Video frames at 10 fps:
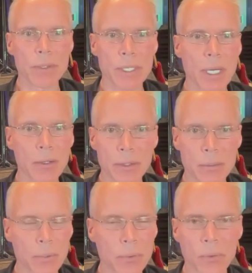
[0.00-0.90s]
it's 100
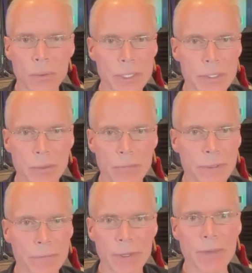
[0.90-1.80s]
employees or
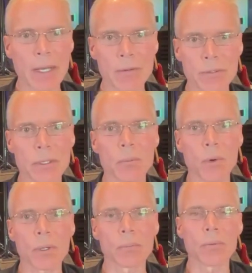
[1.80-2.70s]
50,000 or
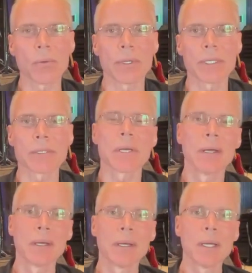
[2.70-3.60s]
more employees
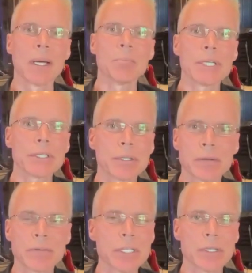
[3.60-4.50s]
a mission,
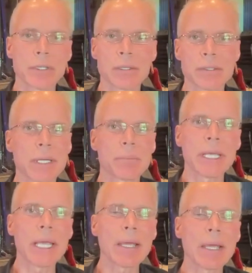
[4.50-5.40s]
a vision, a set of
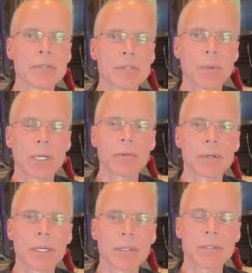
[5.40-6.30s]
behaviors, whatever
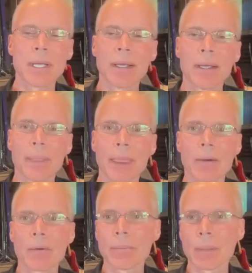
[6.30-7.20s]
it is. I
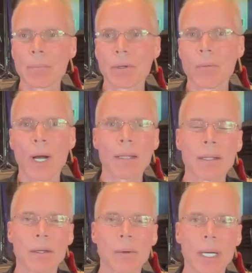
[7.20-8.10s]
remember a while
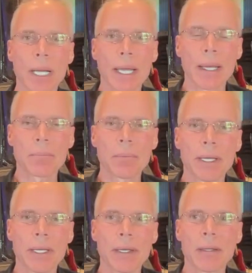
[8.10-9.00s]
ago when I had
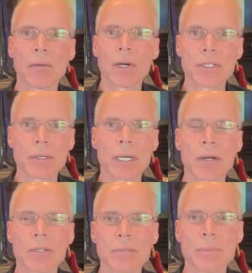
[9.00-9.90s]
my uh, larger
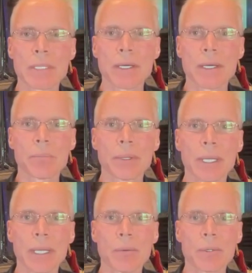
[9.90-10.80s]
aerospace
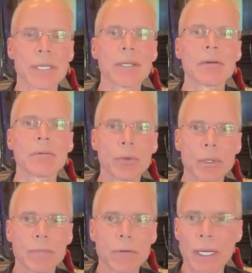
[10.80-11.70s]
company, I was
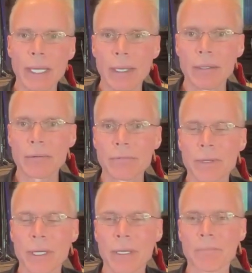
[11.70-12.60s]
interviewing for a head of
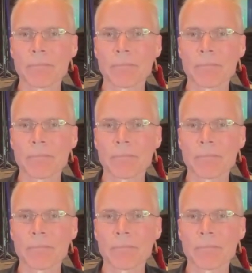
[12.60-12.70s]
um,